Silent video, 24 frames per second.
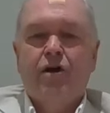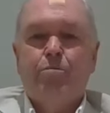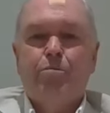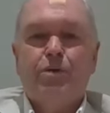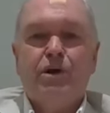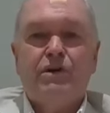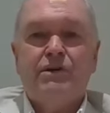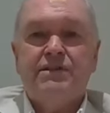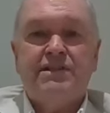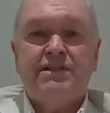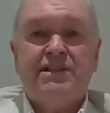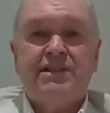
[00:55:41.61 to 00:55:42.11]

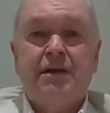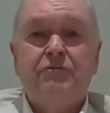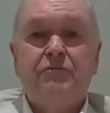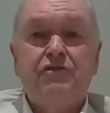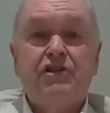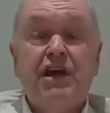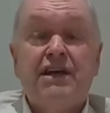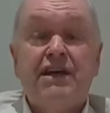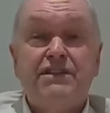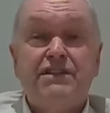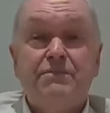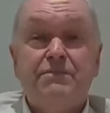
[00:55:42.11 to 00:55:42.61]
Because
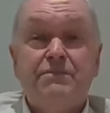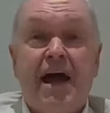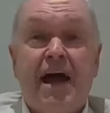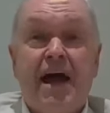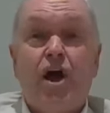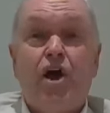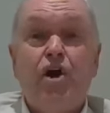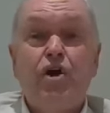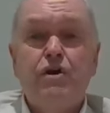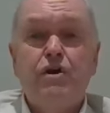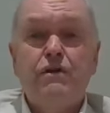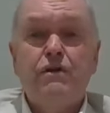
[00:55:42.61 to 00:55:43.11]
sometimes
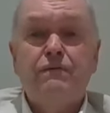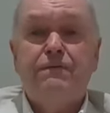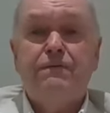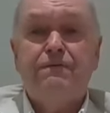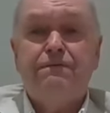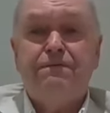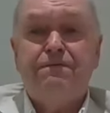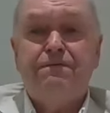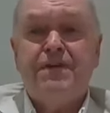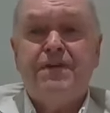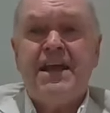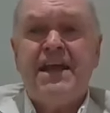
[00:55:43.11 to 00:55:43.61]
my own
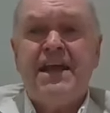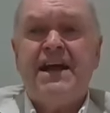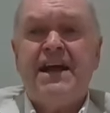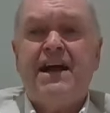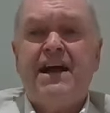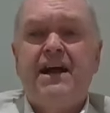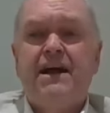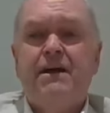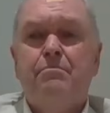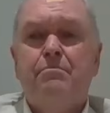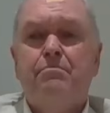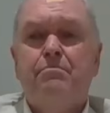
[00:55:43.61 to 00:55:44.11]

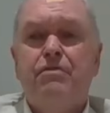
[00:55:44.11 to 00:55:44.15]
fear